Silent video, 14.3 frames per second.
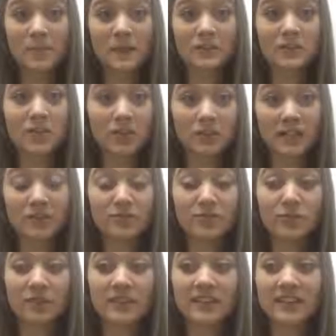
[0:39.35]
I'm so
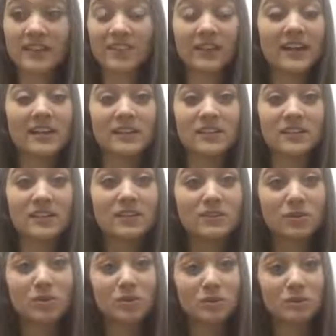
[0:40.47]
thankful that they created
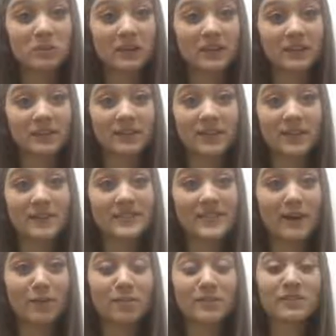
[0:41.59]
this course because I know it's
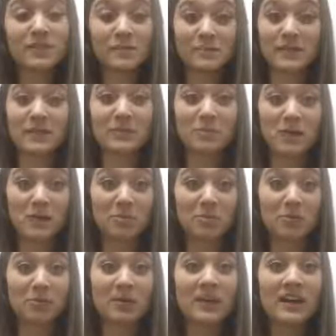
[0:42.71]
helped so many
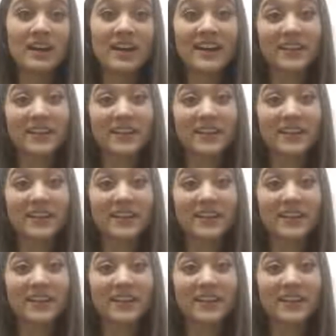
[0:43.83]
people